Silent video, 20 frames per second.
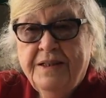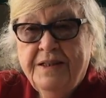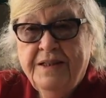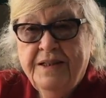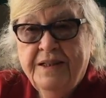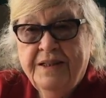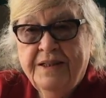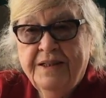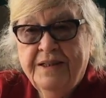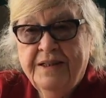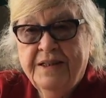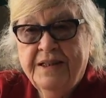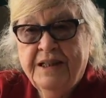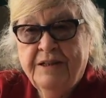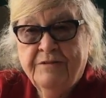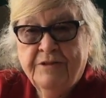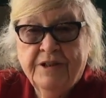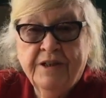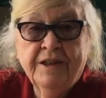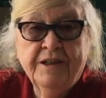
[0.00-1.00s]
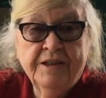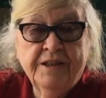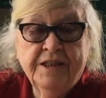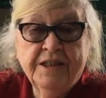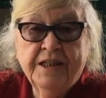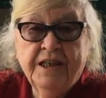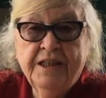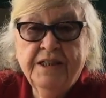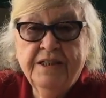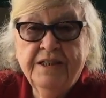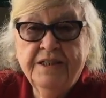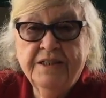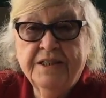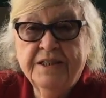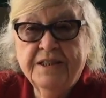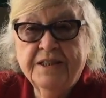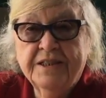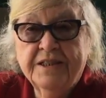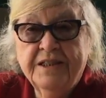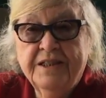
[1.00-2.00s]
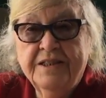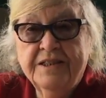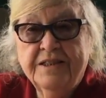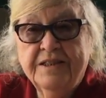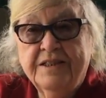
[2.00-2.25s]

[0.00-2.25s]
Yeah, and they were all like 1860s,